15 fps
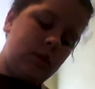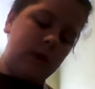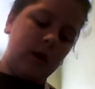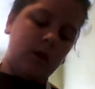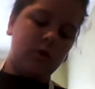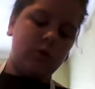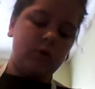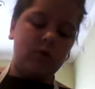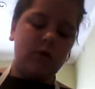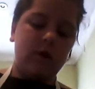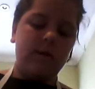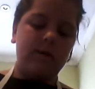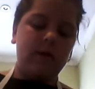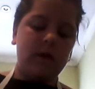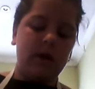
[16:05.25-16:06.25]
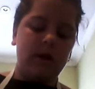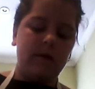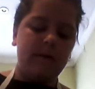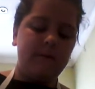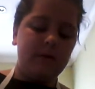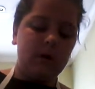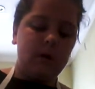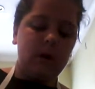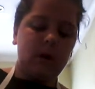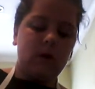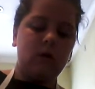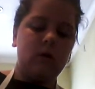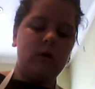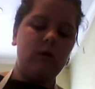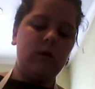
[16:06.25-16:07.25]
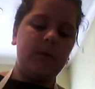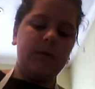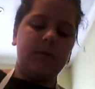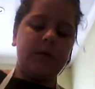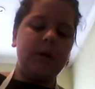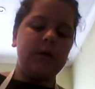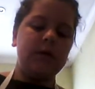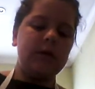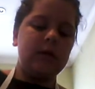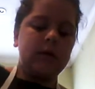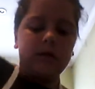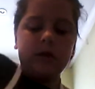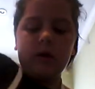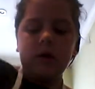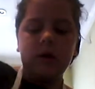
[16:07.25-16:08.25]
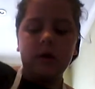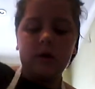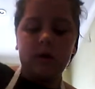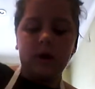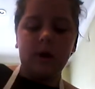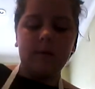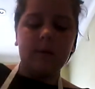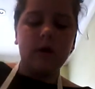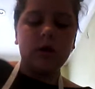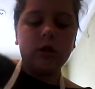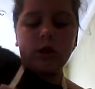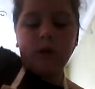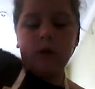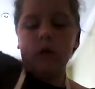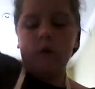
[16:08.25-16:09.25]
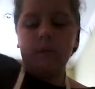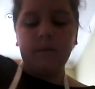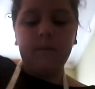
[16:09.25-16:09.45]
make sure everything's fully incorporated. Then I'm going to show you.